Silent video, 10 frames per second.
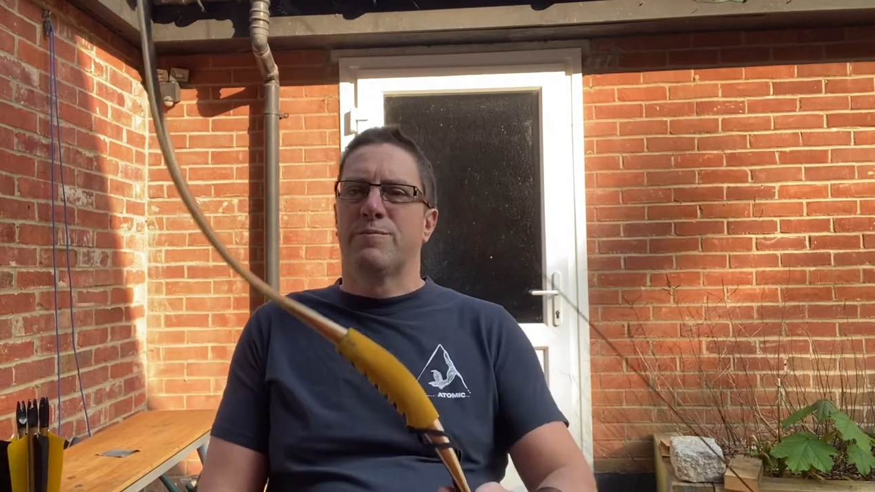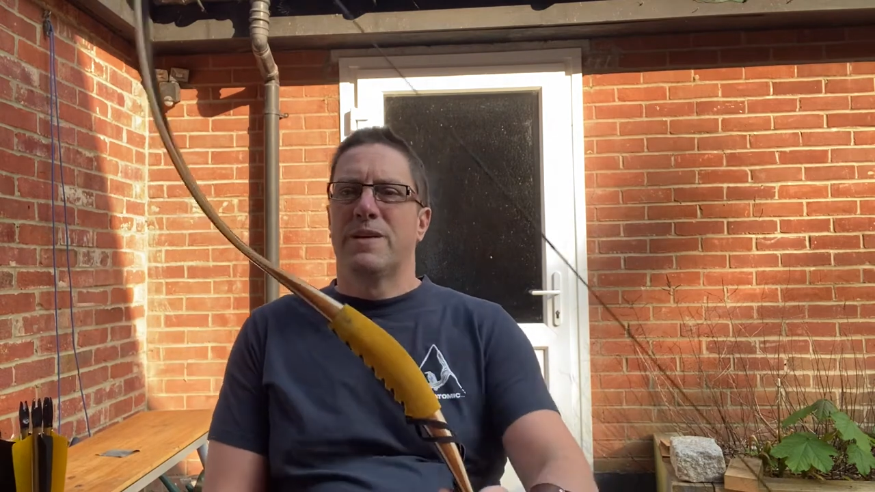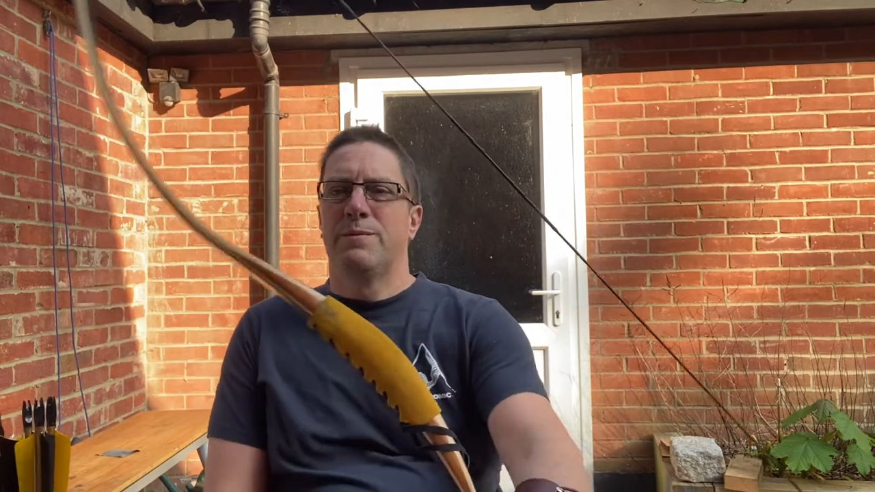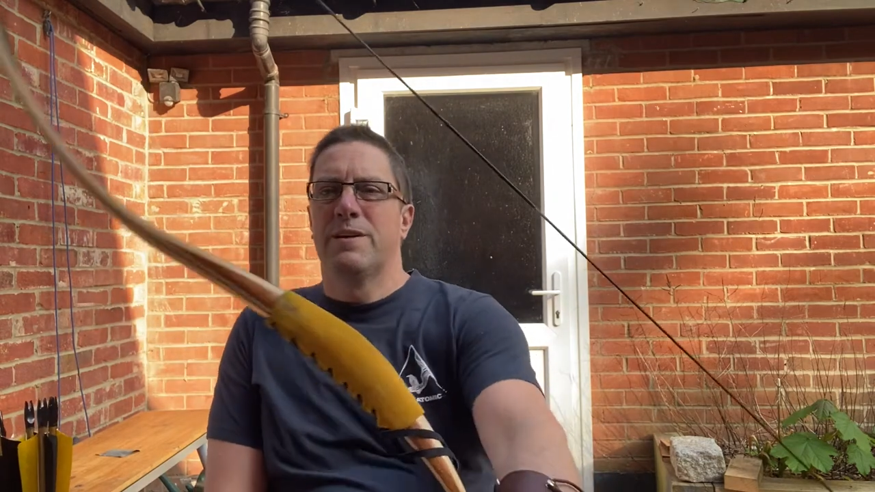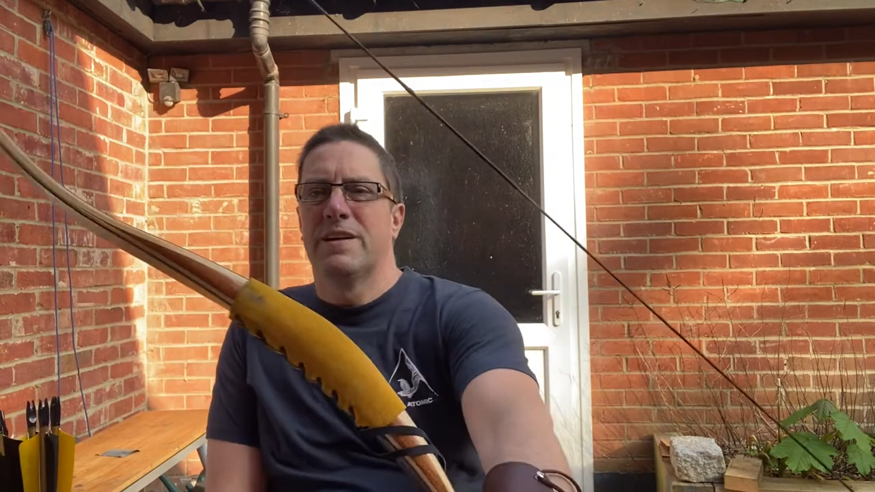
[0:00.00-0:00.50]

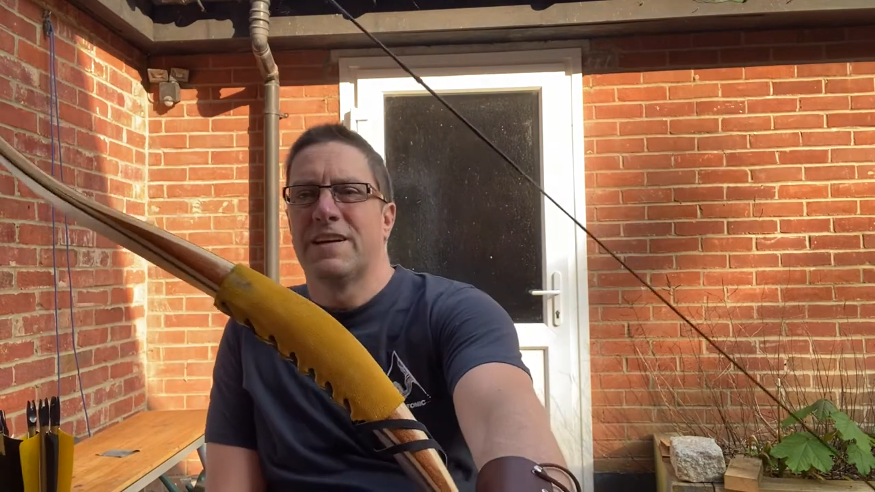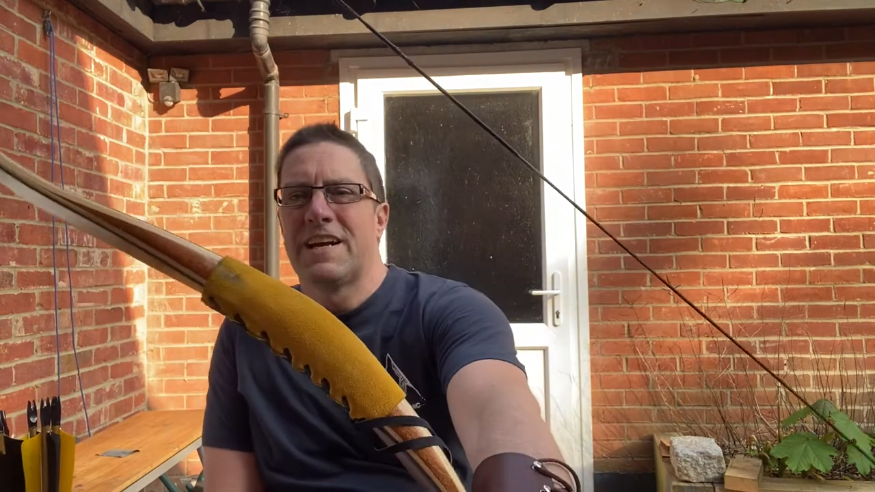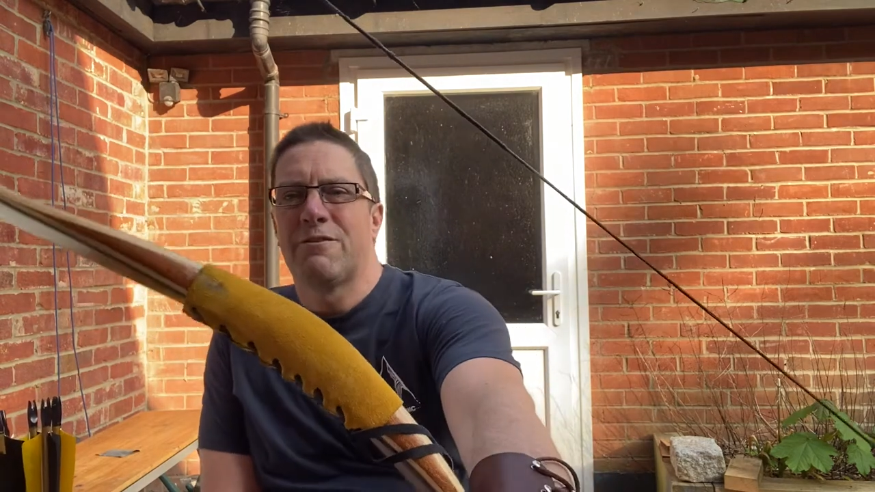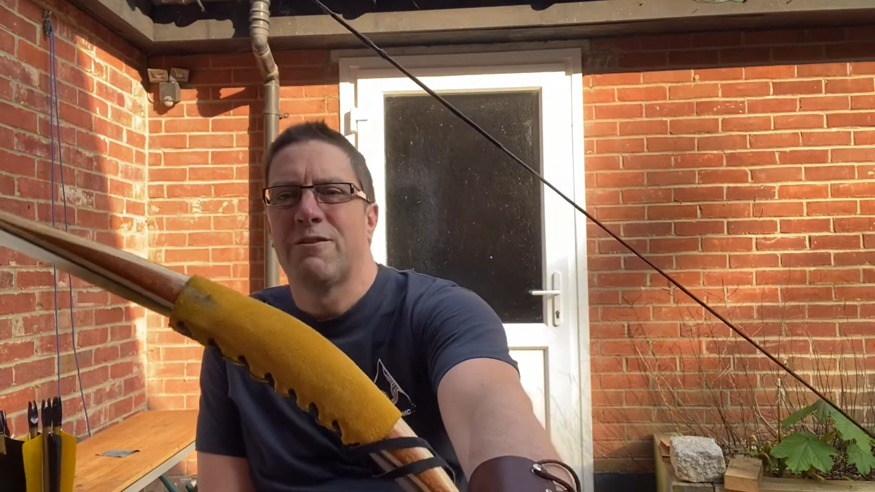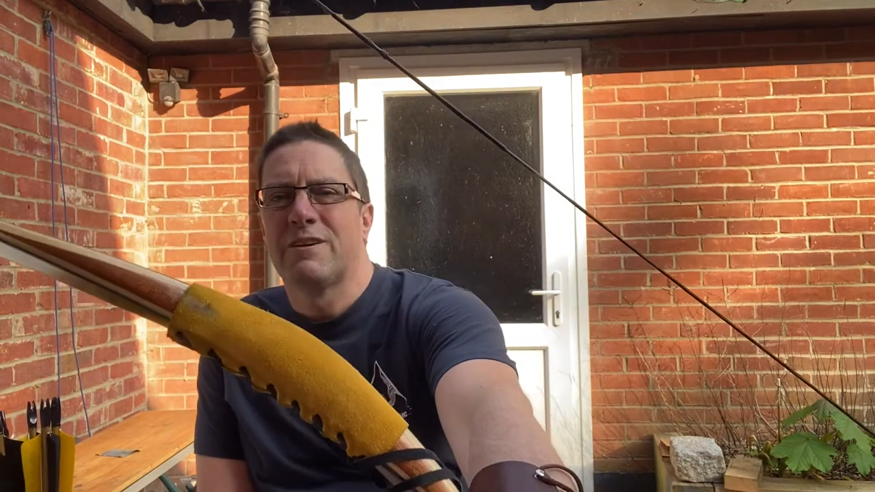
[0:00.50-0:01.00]
maybe an
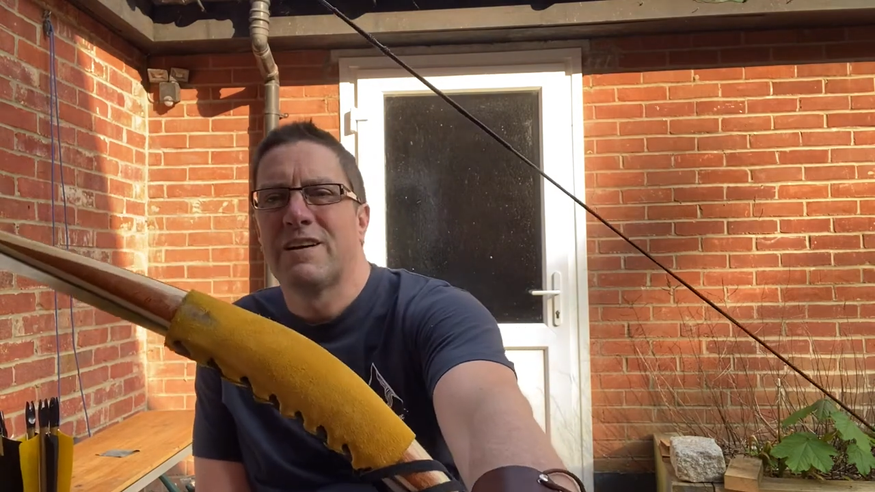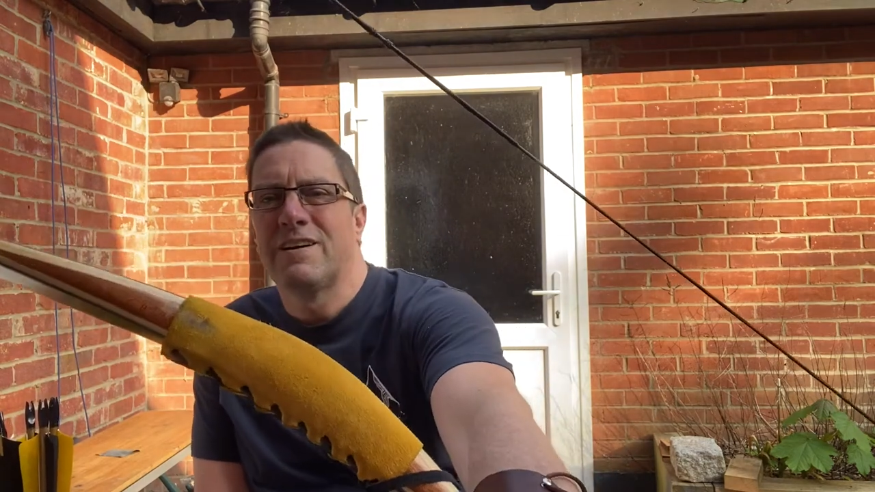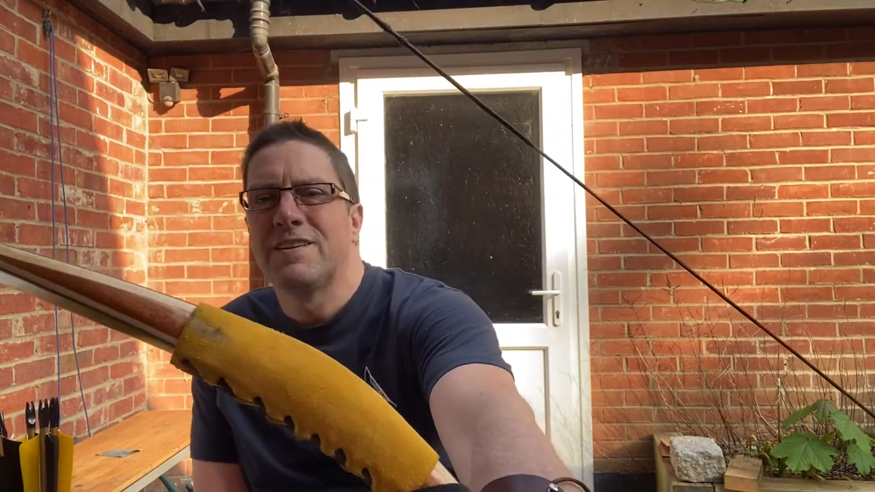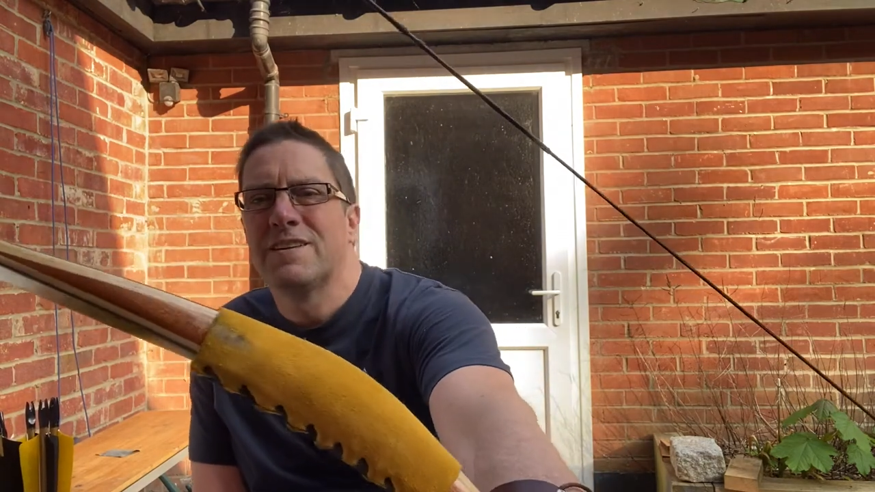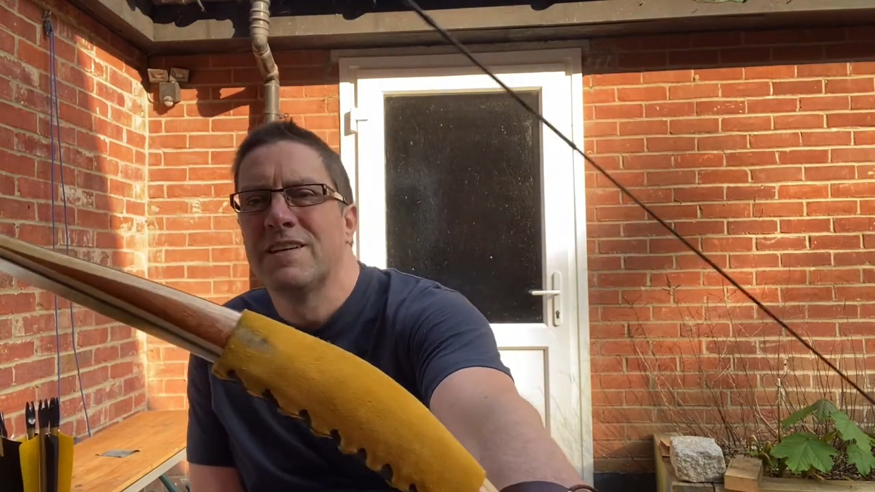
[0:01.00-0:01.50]
arrow
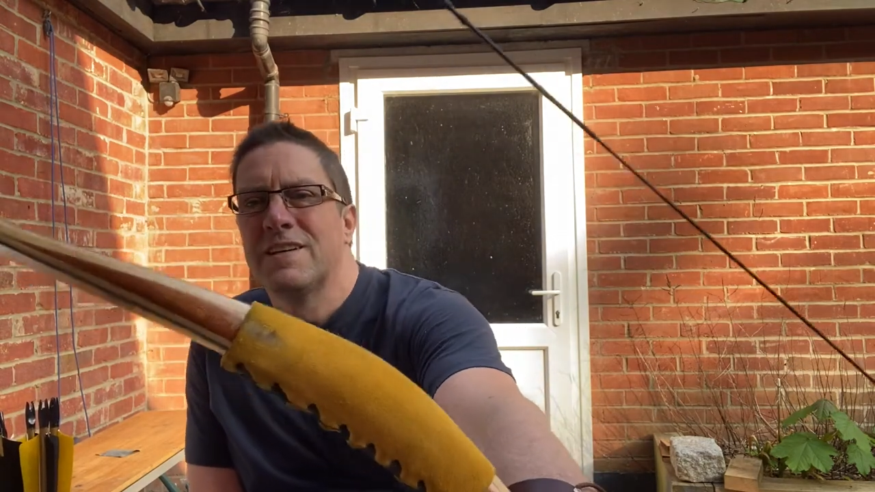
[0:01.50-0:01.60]
guard,